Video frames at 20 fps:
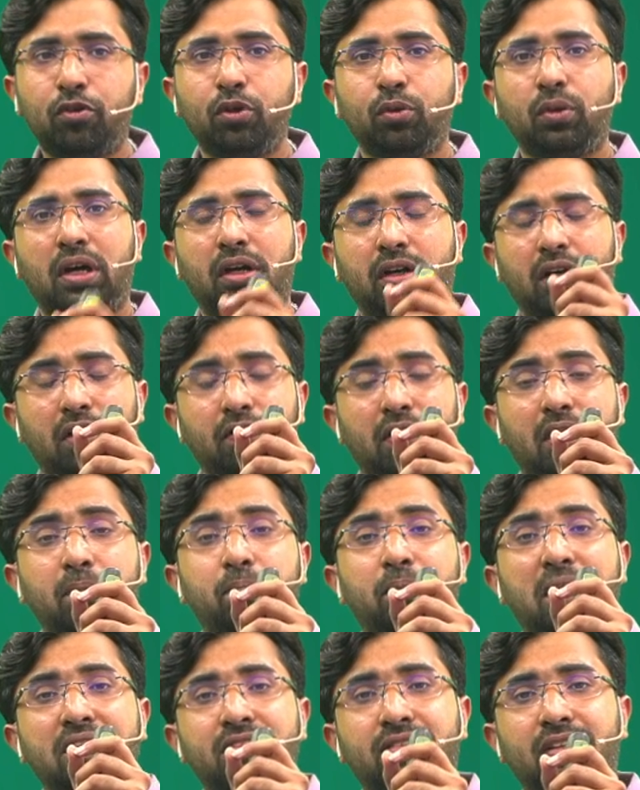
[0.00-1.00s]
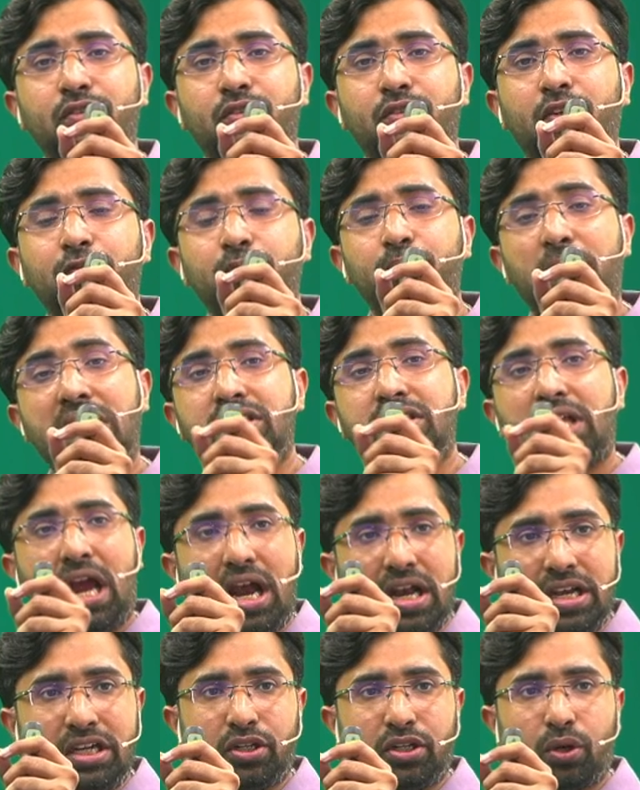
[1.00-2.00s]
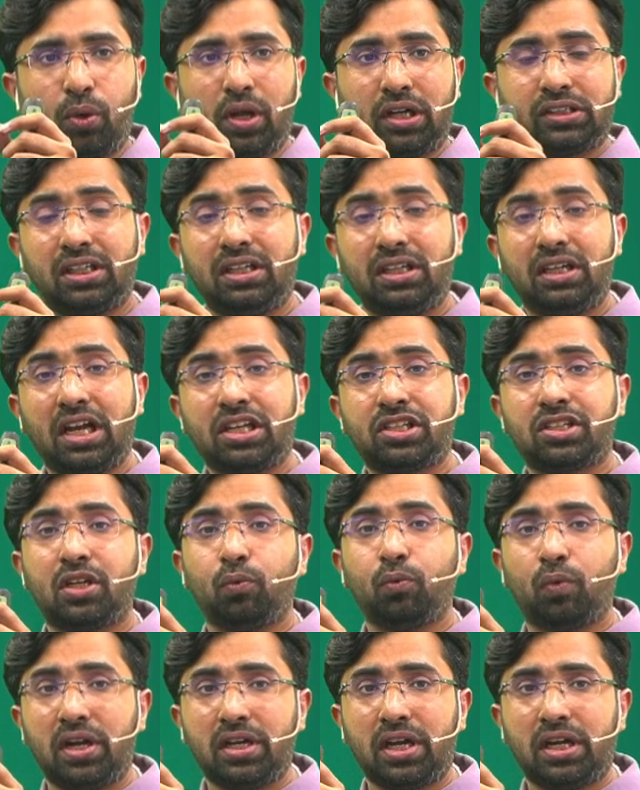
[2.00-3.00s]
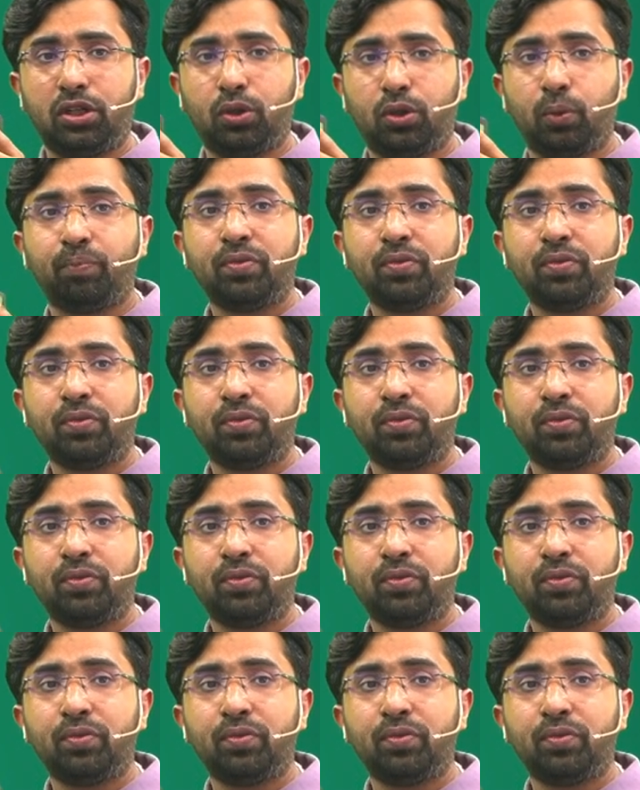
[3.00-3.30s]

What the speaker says: cover basics of maths and introduction lecture 1 and 2.